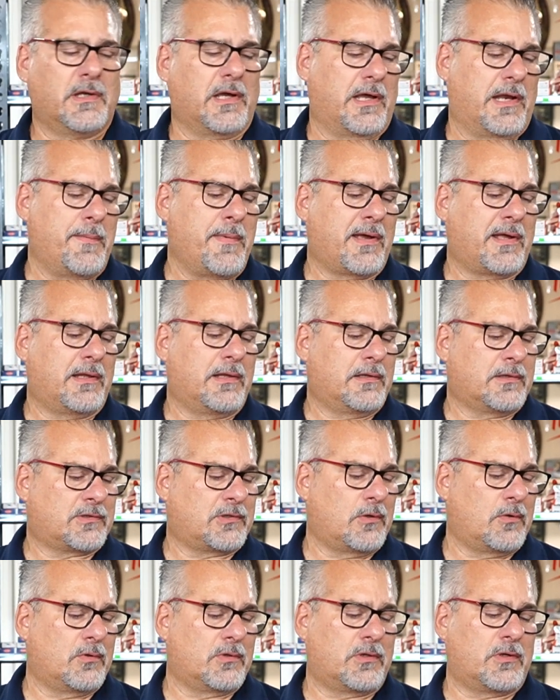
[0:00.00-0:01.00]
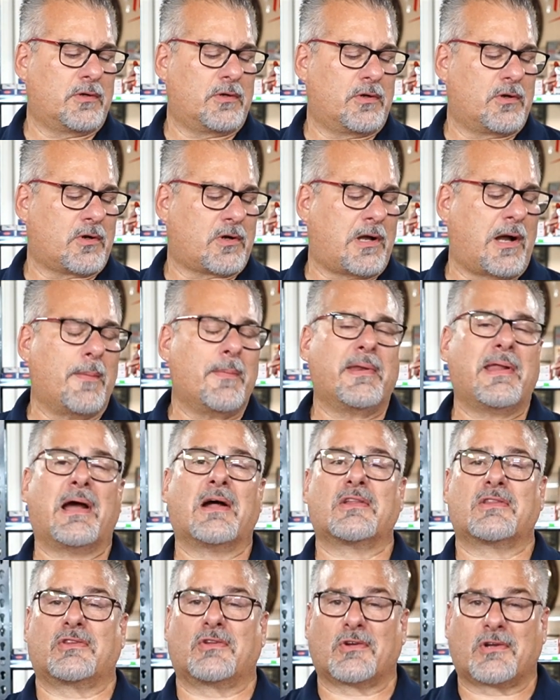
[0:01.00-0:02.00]
Yeah, they make it, so they're they're coming
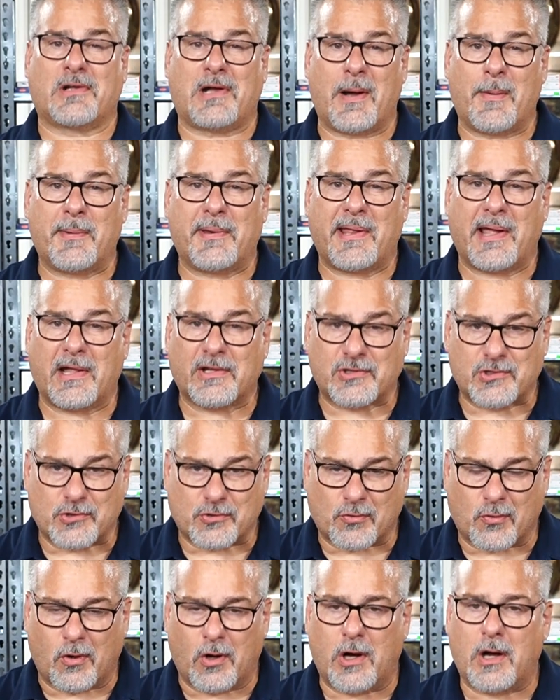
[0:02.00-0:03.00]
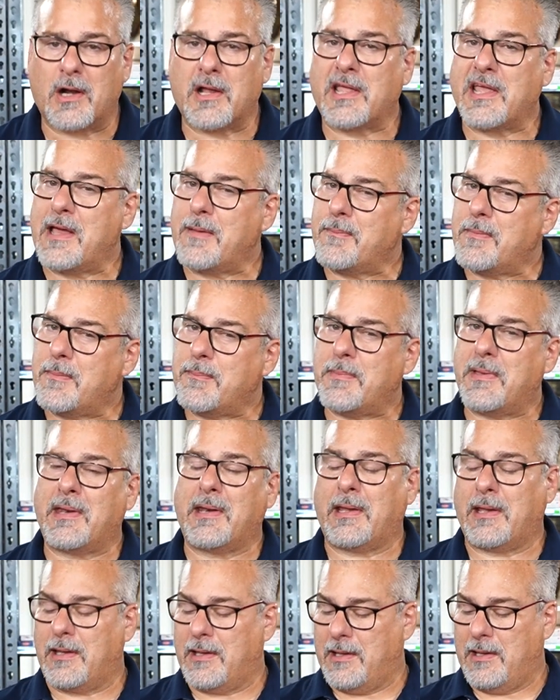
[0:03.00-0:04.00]
out they're coming out strong. Give them a
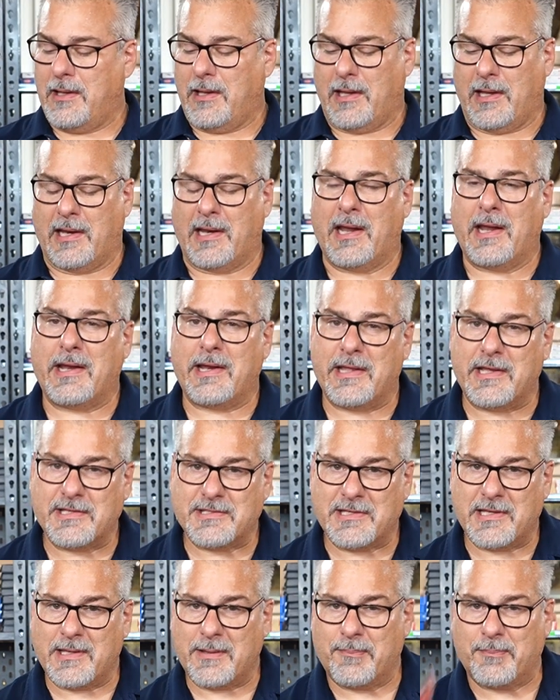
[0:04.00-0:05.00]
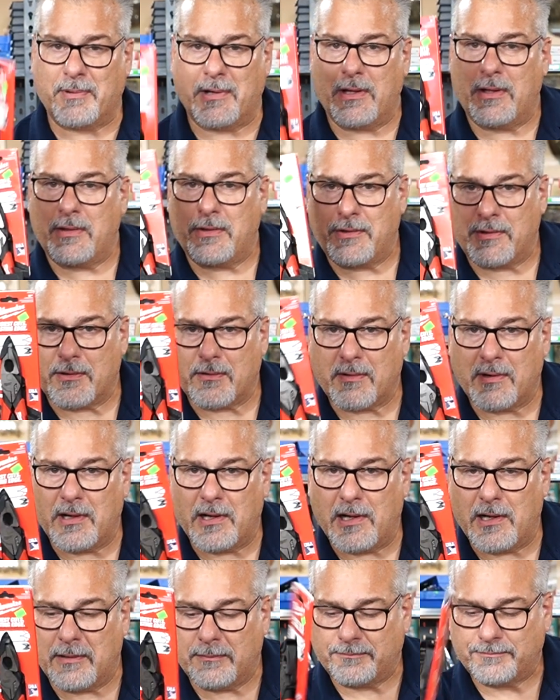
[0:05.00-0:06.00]
minute. It ain't easy, but they're
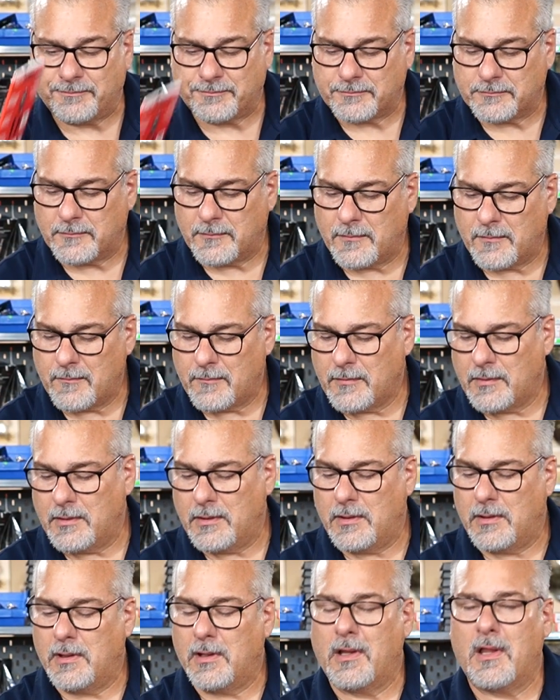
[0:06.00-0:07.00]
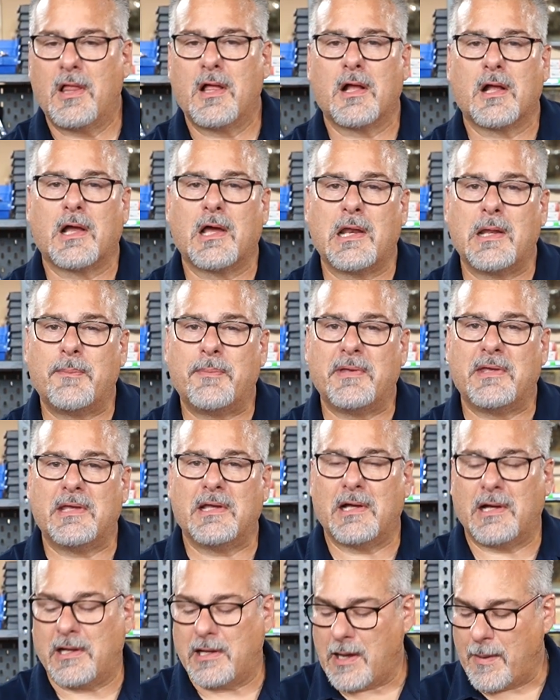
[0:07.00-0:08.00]
uh, gonna
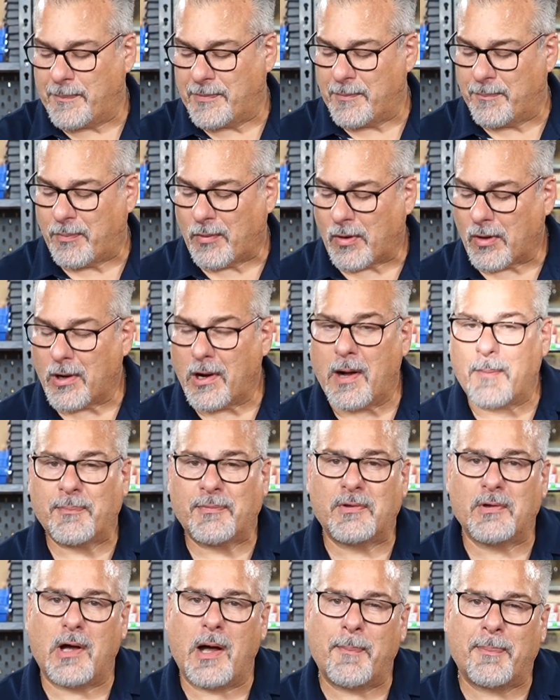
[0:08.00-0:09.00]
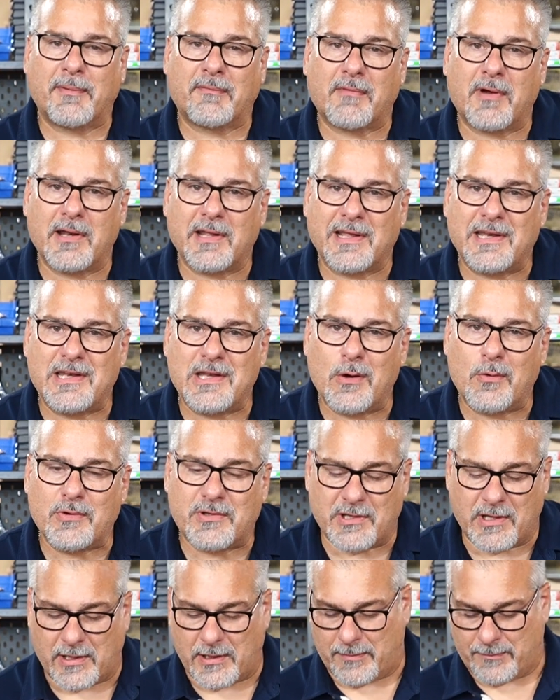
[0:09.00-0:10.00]
be uh, up to par, up to up and running in no
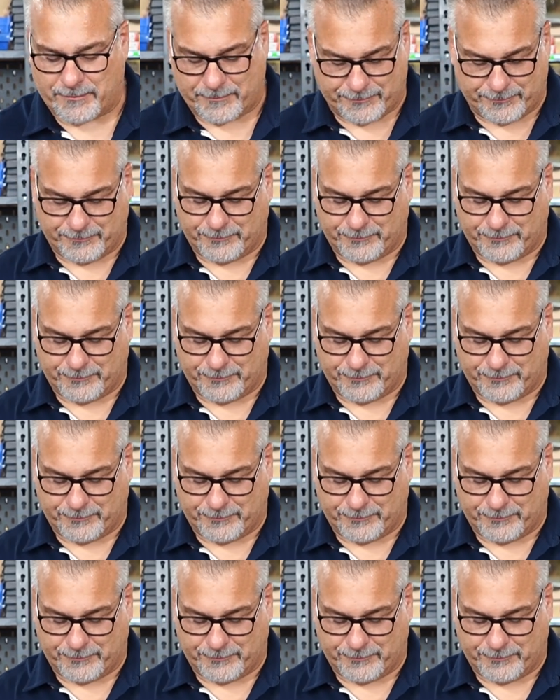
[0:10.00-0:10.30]
time.